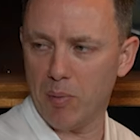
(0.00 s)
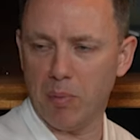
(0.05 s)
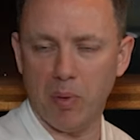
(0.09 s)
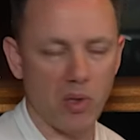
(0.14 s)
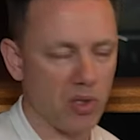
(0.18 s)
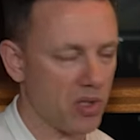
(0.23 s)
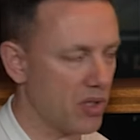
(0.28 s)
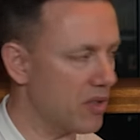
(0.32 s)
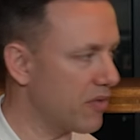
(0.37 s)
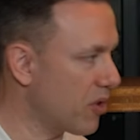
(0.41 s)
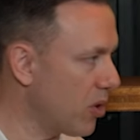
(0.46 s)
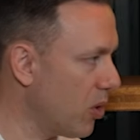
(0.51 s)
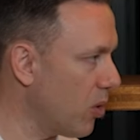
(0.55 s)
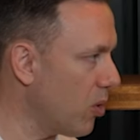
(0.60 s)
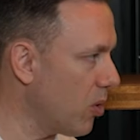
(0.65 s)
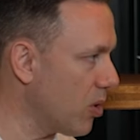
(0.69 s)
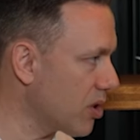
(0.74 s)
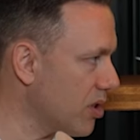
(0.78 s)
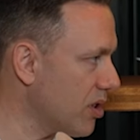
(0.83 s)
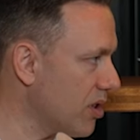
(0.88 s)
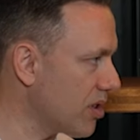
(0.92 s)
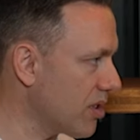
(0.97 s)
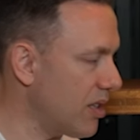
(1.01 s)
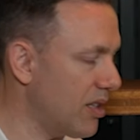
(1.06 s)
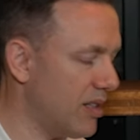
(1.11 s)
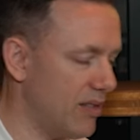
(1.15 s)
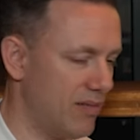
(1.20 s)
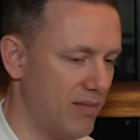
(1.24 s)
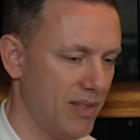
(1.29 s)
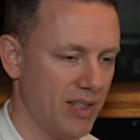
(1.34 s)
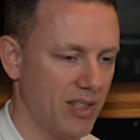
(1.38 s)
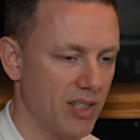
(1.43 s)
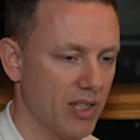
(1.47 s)
person, of course. It's a
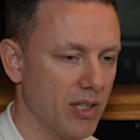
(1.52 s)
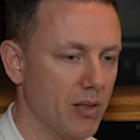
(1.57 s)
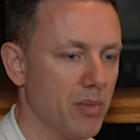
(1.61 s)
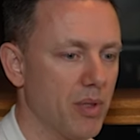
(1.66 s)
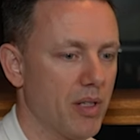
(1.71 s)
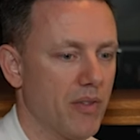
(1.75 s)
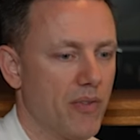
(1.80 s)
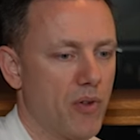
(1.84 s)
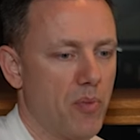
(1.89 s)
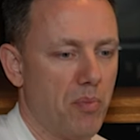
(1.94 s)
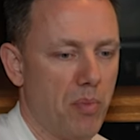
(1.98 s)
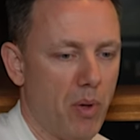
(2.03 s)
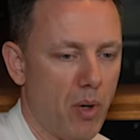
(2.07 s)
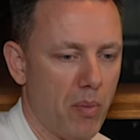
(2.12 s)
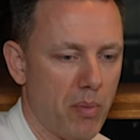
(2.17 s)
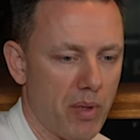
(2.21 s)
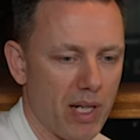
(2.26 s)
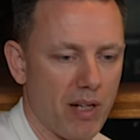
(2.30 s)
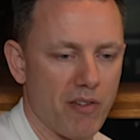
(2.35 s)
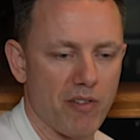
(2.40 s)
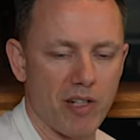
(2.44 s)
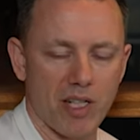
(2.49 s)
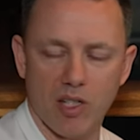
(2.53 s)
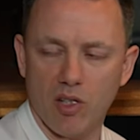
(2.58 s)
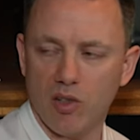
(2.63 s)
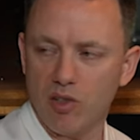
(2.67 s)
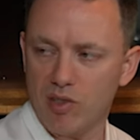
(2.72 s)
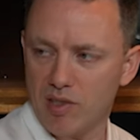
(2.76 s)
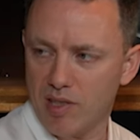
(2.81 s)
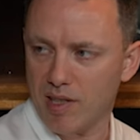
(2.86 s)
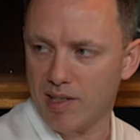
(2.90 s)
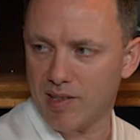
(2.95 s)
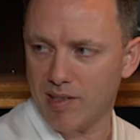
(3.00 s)
little bit of a popularity
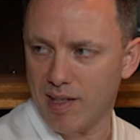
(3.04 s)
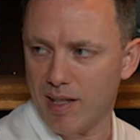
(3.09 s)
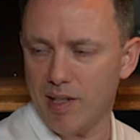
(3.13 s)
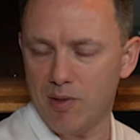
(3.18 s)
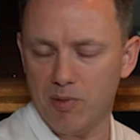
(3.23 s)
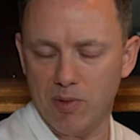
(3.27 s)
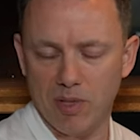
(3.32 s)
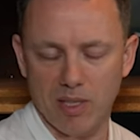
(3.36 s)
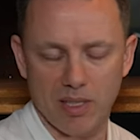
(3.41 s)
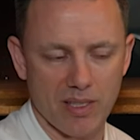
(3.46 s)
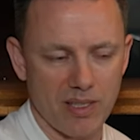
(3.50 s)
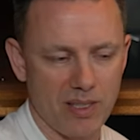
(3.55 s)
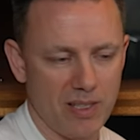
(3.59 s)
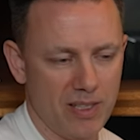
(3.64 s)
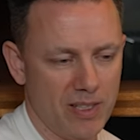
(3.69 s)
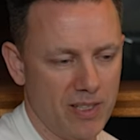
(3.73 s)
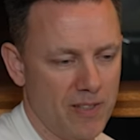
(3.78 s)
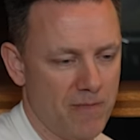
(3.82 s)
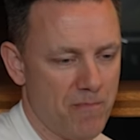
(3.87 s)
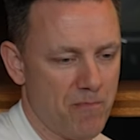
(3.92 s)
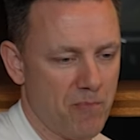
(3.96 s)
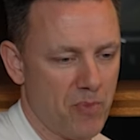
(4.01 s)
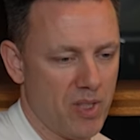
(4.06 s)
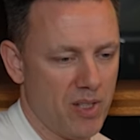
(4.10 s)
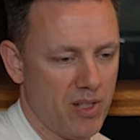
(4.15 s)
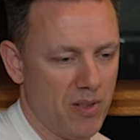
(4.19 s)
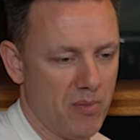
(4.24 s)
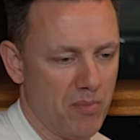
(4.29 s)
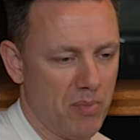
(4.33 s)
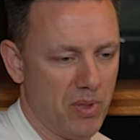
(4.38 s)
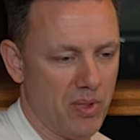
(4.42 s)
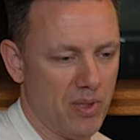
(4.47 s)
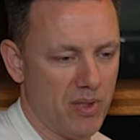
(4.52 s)
contest anyway.
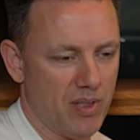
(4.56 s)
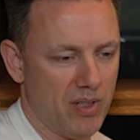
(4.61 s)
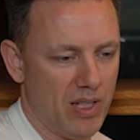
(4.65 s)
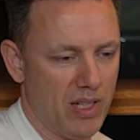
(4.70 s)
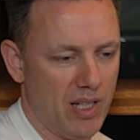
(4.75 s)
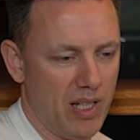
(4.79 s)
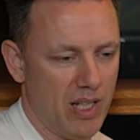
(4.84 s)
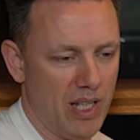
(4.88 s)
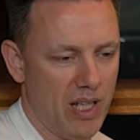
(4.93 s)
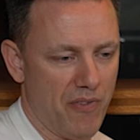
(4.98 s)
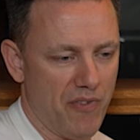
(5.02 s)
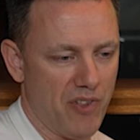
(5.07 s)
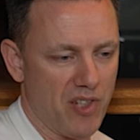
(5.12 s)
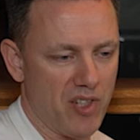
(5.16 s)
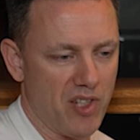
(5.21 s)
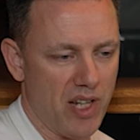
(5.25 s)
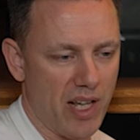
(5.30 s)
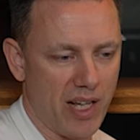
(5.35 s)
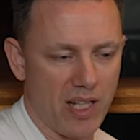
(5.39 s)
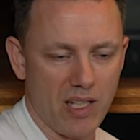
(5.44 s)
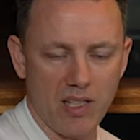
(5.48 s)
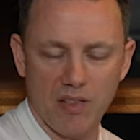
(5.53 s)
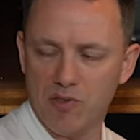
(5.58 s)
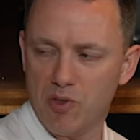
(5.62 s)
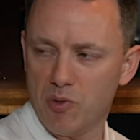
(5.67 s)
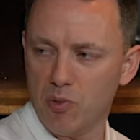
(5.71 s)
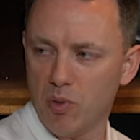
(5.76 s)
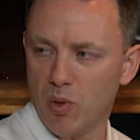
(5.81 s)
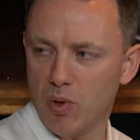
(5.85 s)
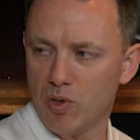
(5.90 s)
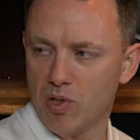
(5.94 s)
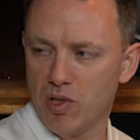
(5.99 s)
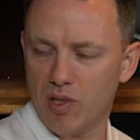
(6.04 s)
But if it's negative
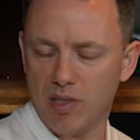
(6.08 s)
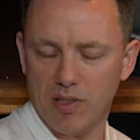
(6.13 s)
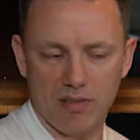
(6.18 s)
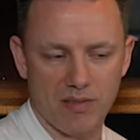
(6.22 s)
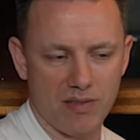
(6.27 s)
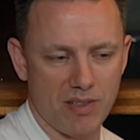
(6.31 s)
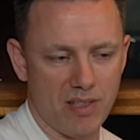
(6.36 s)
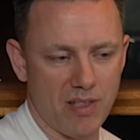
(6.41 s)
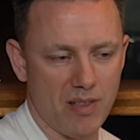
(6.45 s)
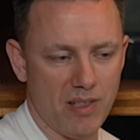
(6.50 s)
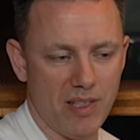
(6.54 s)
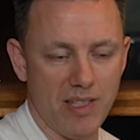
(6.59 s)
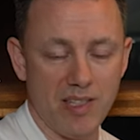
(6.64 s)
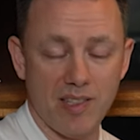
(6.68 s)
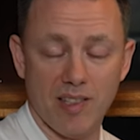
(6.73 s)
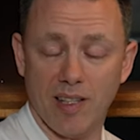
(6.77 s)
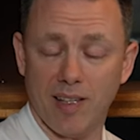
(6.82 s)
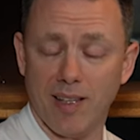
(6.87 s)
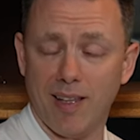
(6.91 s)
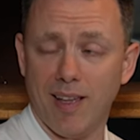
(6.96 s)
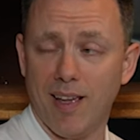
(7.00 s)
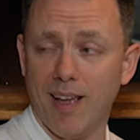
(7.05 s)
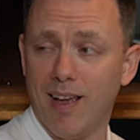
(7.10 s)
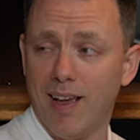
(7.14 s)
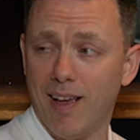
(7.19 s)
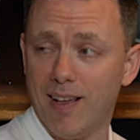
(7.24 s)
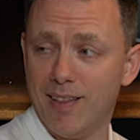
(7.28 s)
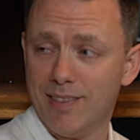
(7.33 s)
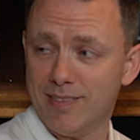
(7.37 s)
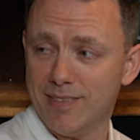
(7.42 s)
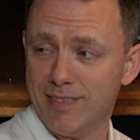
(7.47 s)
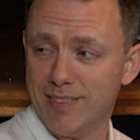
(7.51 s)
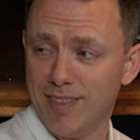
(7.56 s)
towards you, at least they care
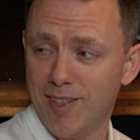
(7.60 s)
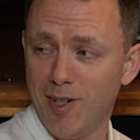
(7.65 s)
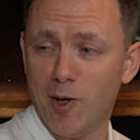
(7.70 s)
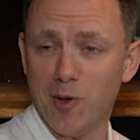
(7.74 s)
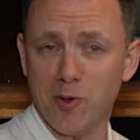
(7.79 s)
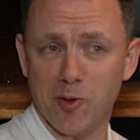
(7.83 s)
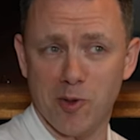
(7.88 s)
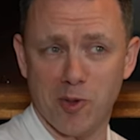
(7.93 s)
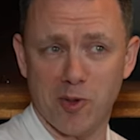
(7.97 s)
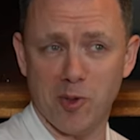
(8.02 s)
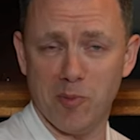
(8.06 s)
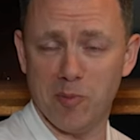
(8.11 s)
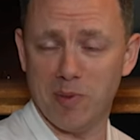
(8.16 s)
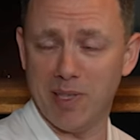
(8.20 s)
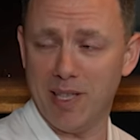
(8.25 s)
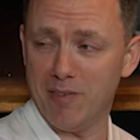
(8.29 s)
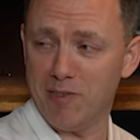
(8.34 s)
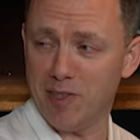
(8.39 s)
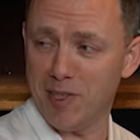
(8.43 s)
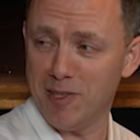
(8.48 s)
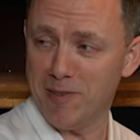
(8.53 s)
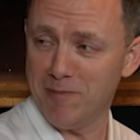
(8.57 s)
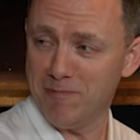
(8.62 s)
on some level.